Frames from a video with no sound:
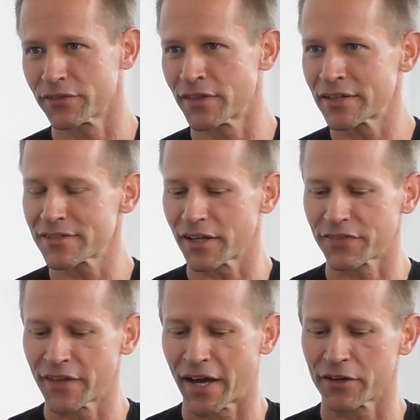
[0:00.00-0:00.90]
Things
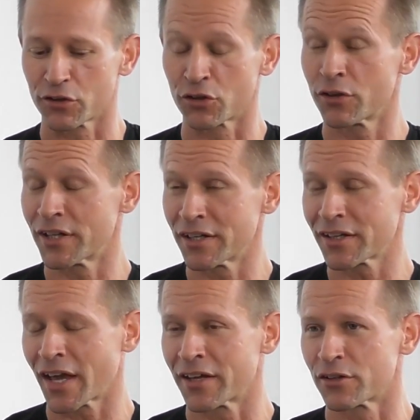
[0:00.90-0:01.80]
like that are good
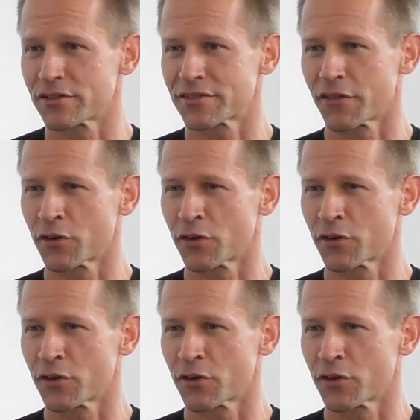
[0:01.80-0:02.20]
indicators that